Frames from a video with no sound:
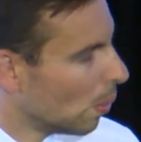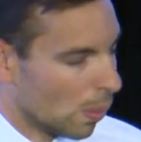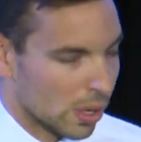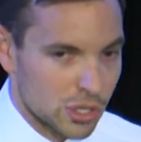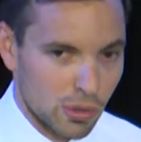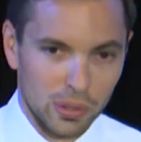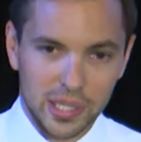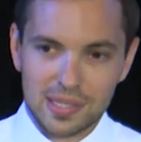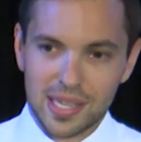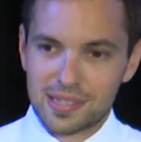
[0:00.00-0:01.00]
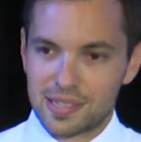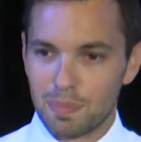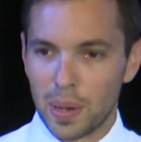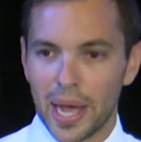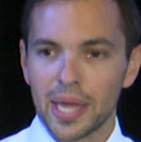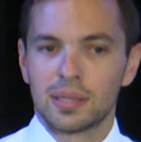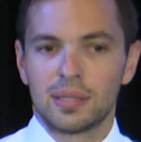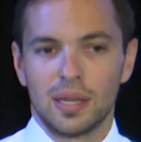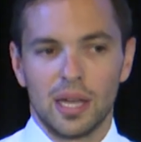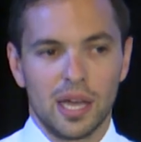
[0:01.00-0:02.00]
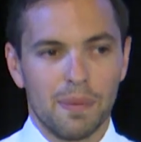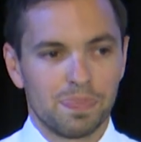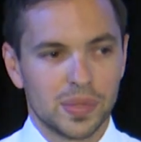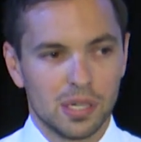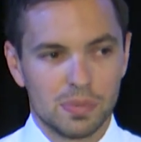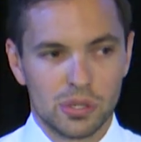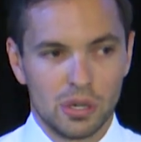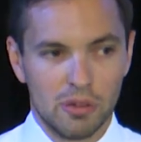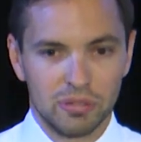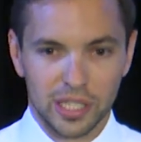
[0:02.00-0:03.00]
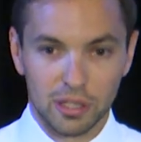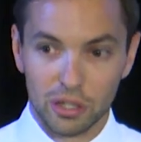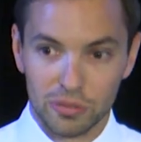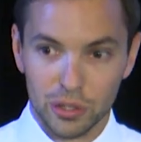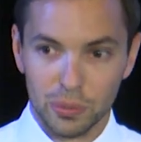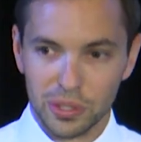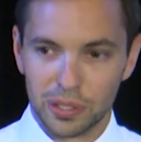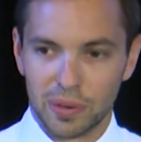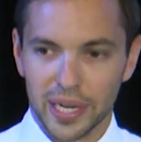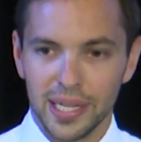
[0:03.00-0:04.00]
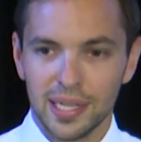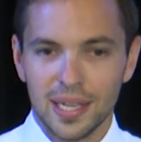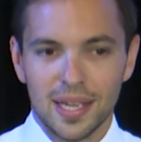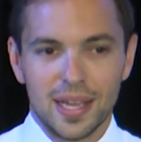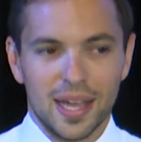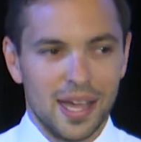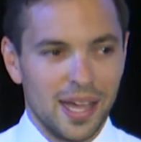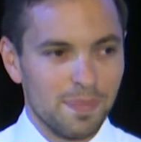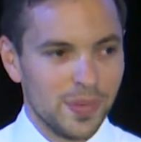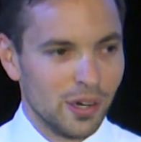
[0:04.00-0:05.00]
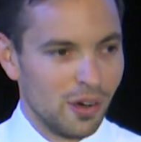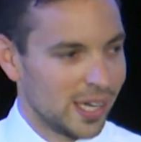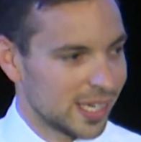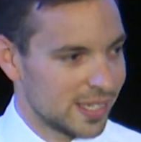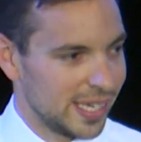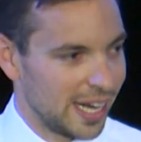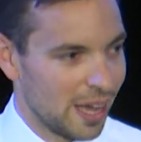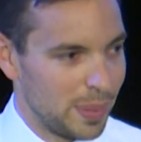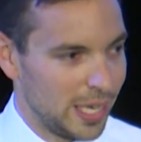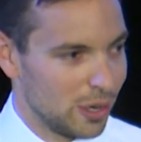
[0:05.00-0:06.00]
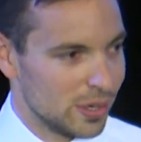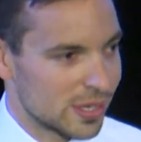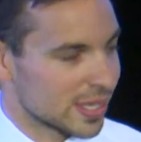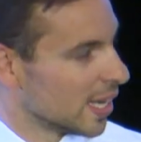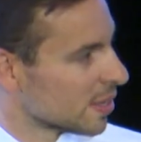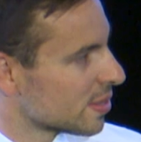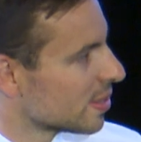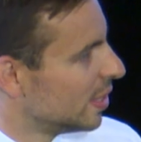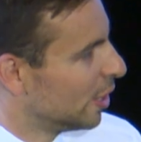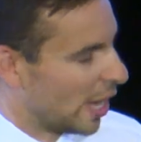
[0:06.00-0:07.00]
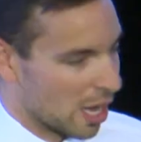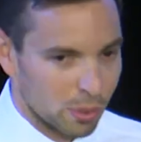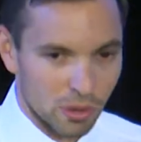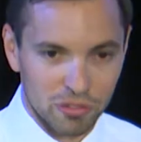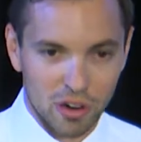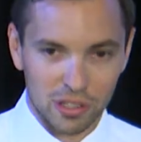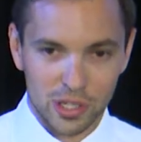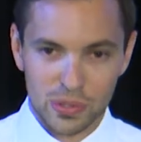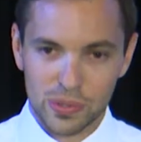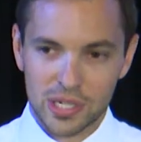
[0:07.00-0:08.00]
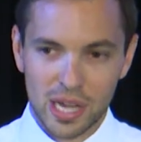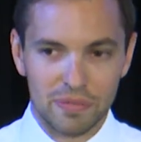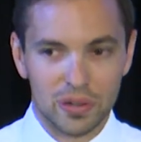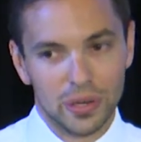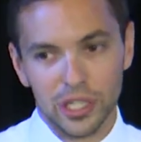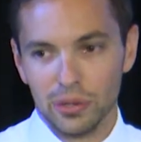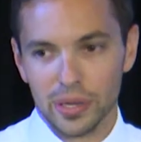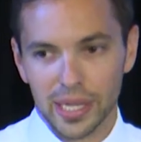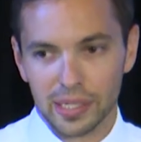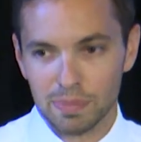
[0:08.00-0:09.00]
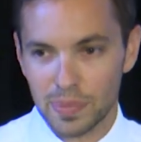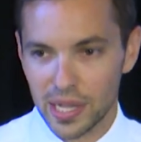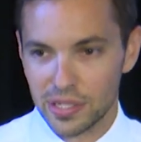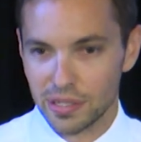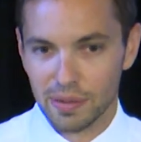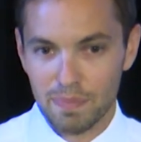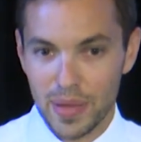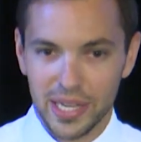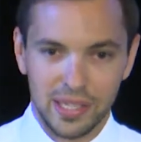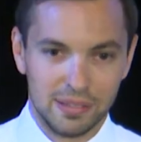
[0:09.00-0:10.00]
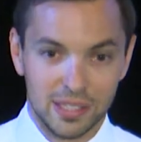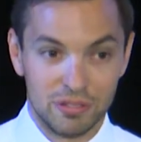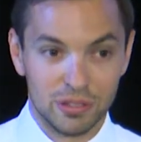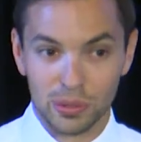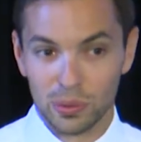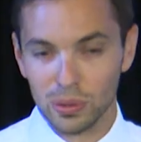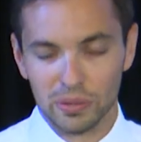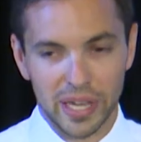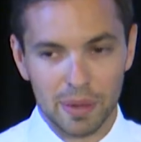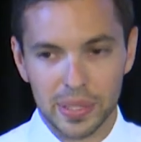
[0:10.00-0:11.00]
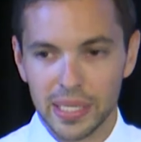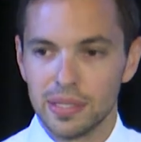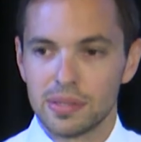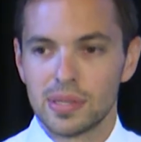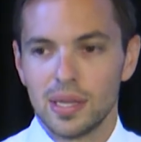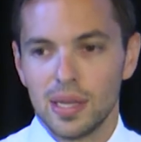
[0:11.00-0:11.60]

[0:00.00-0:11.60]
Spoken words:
What truly sets us apart, and I'm sure hopefully a lot of you would agree, I get up here and discuss, our portfolios, which are very unique compared to many, if not all, of our peers.